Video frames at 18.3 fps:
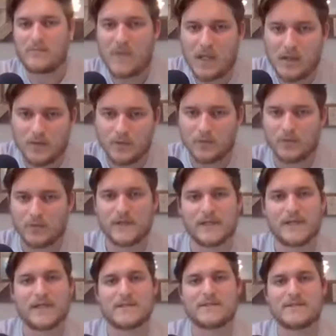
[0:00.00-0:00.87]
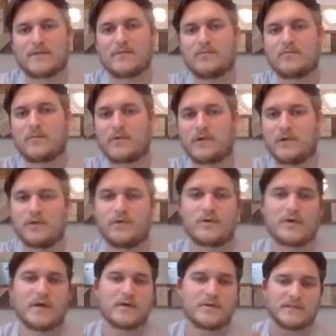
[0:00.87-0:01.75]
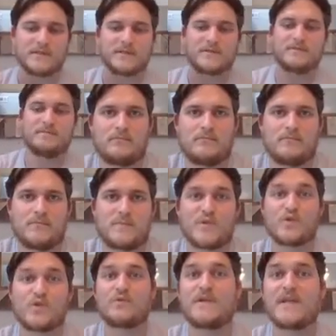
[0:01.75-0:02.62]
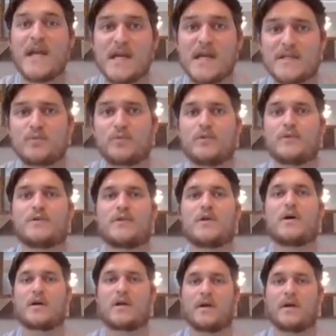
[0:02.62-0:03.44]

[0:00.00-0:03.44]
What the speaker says: in order to get some glucoses. So next we'll talk